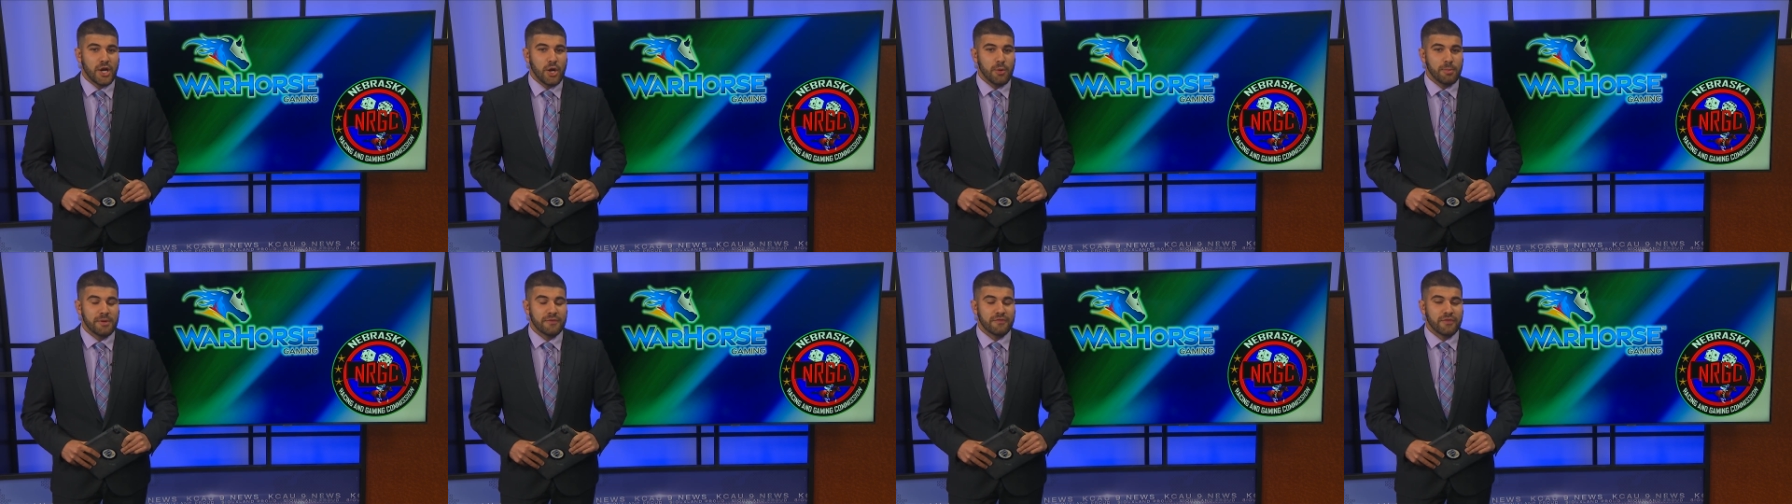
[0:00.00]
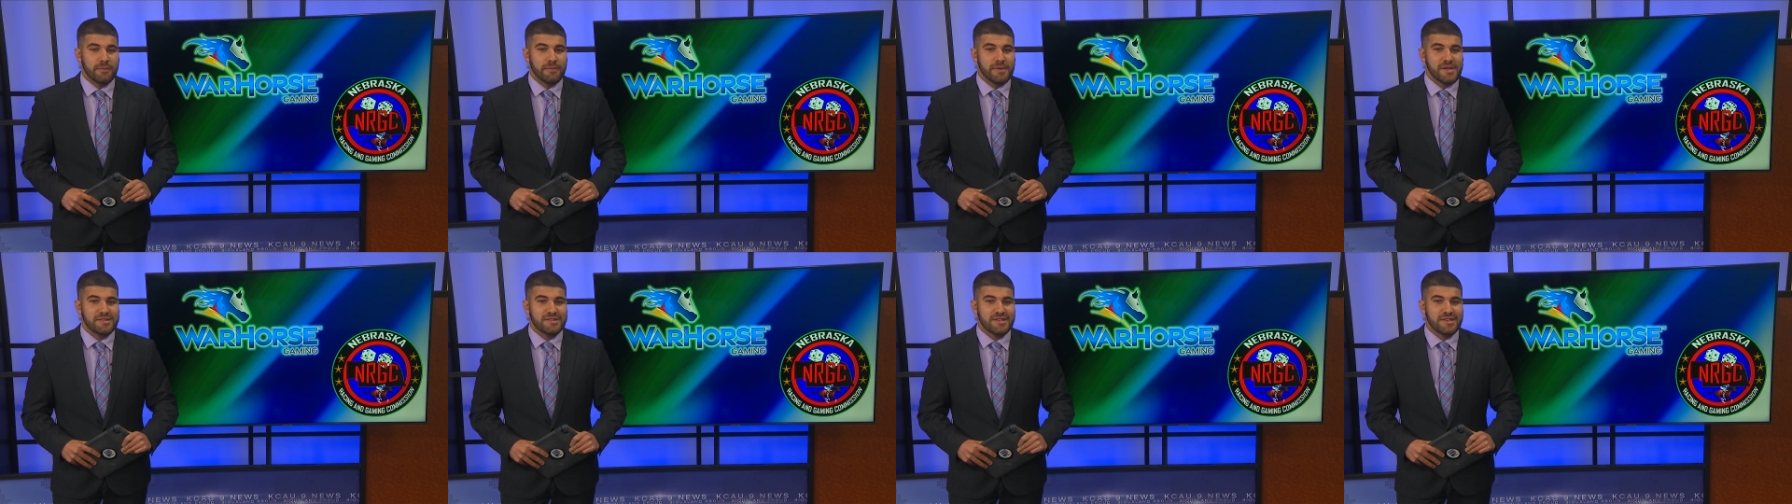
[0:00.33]
open
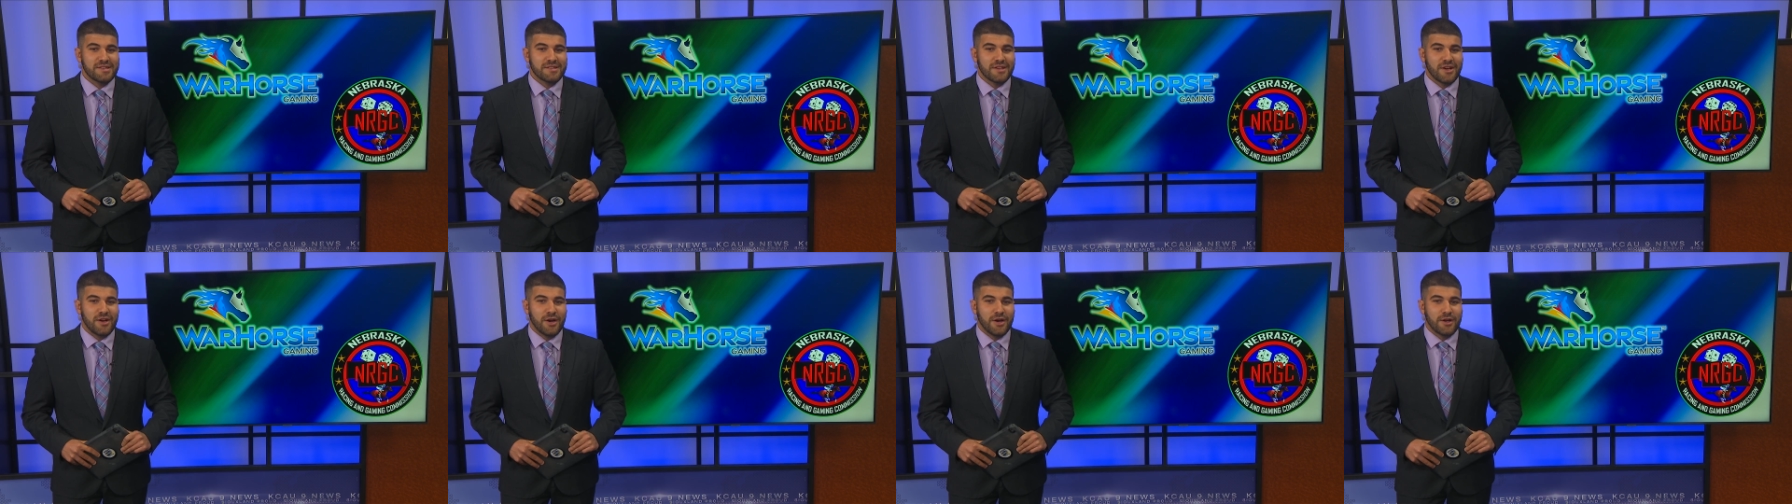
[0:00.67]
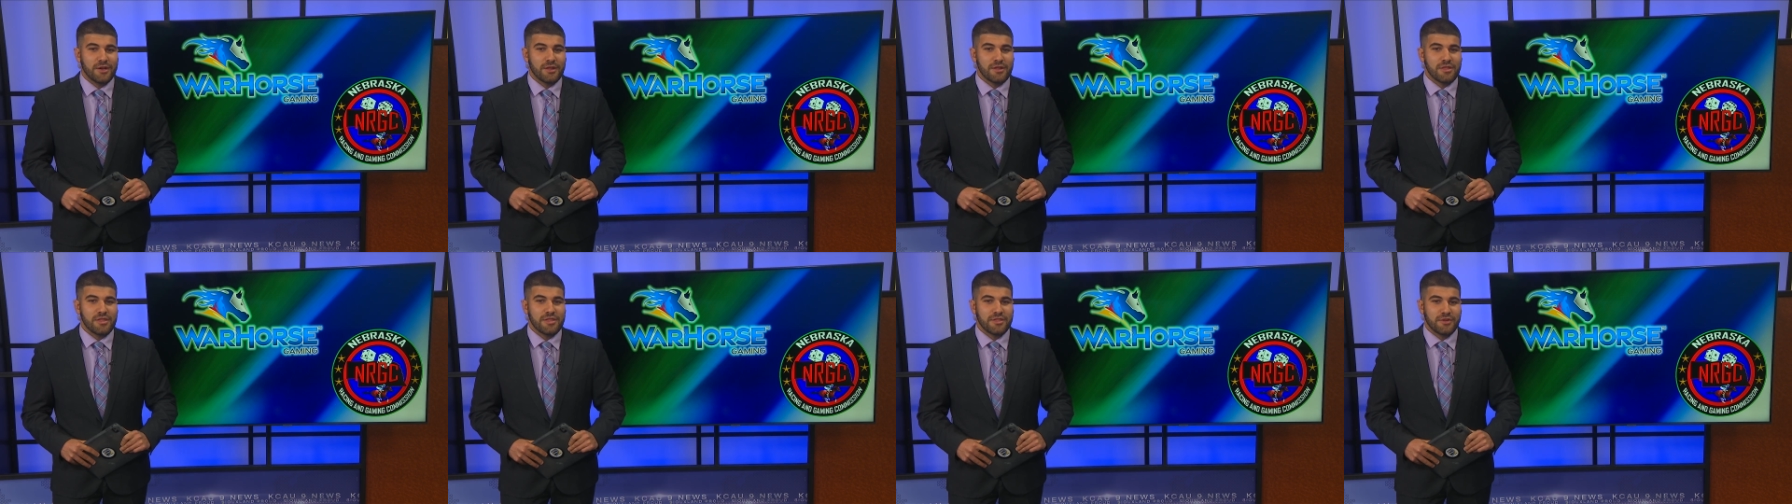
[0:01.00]
for business
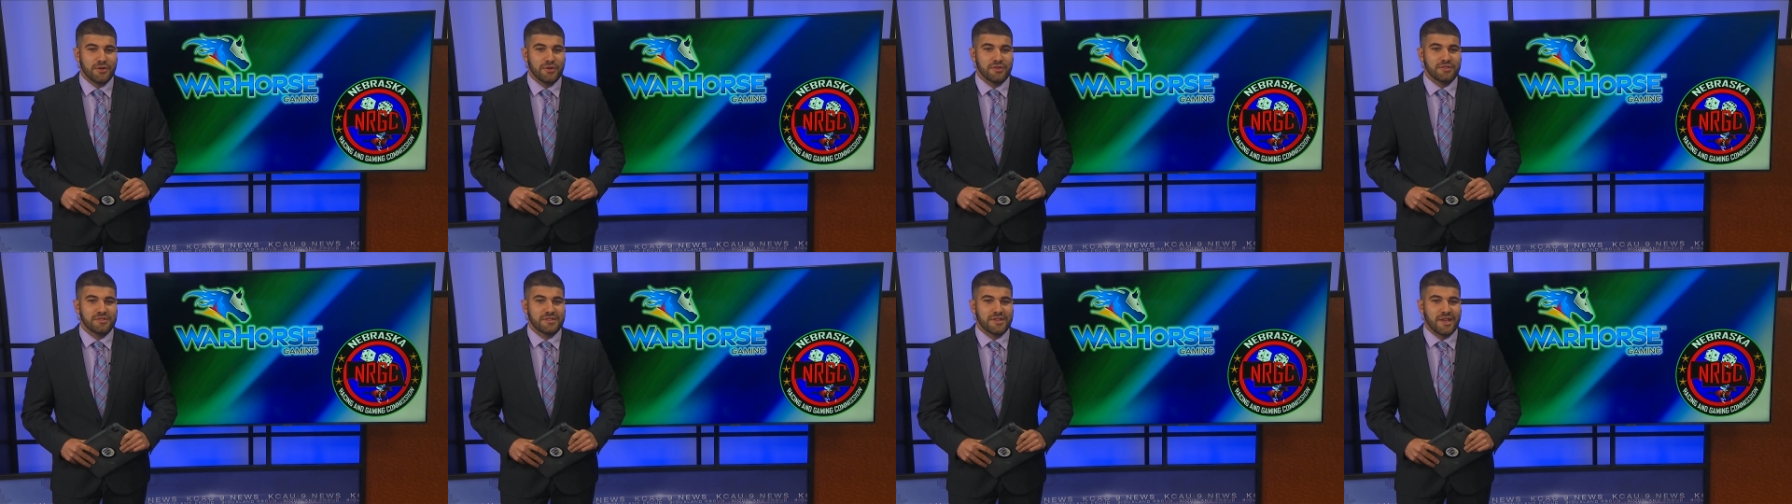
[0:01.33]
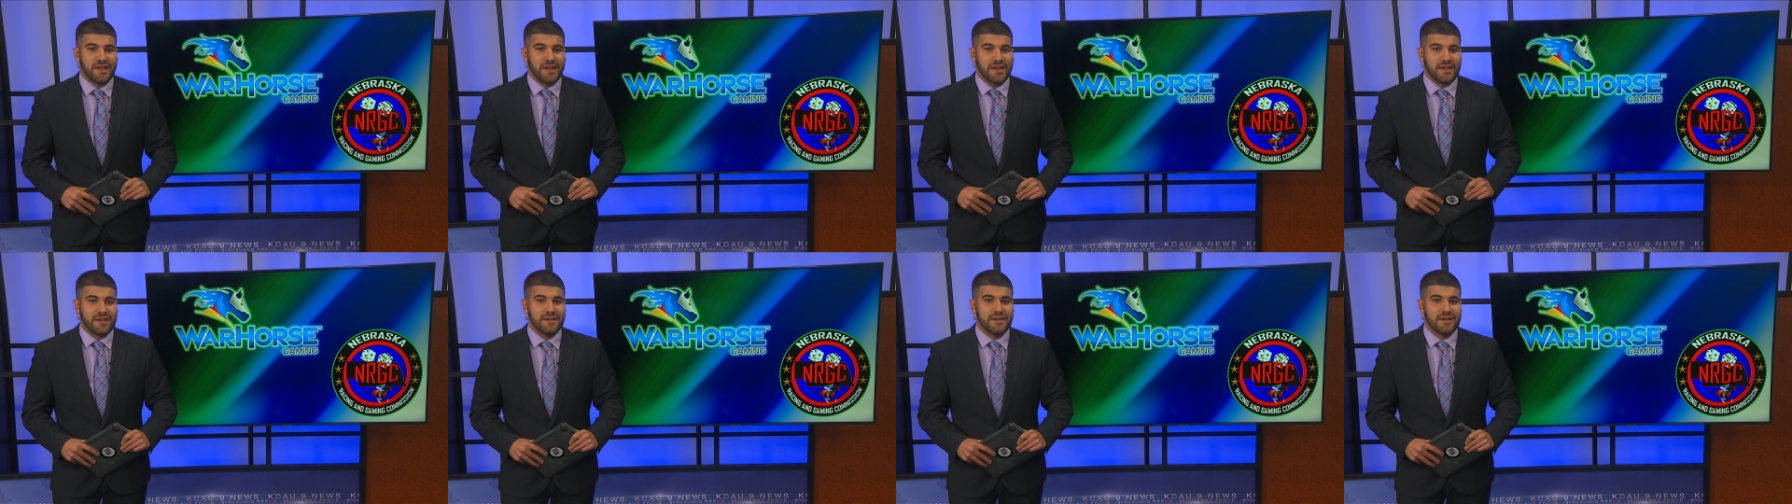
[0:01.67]
on
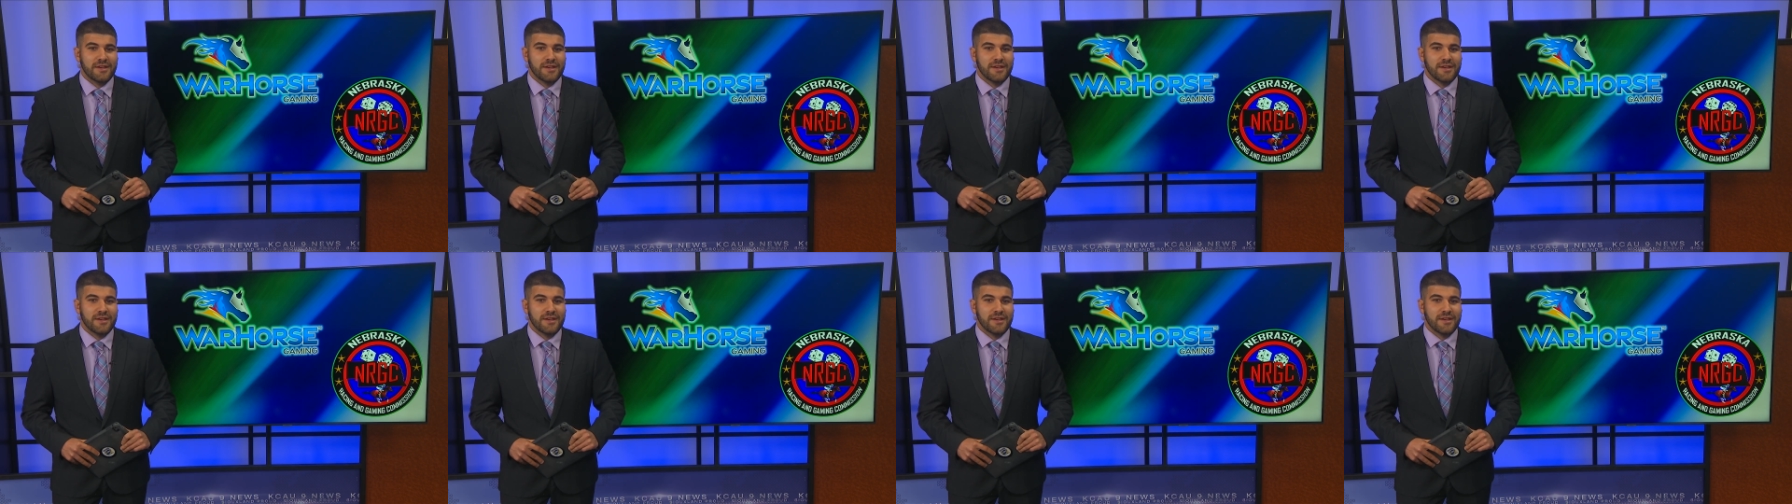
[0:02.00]
Thursday.